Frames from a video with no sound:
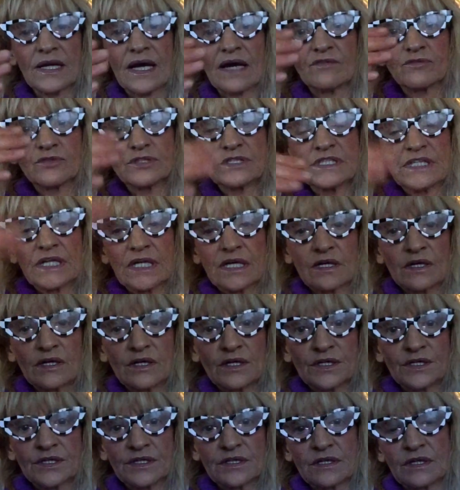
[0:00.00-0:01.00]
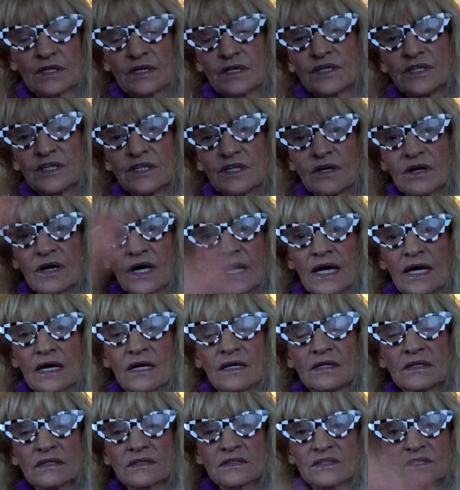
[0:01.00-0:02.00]
everything on your
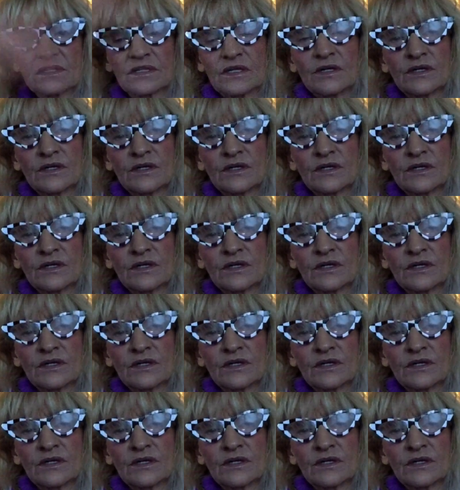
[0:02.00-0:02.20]
health,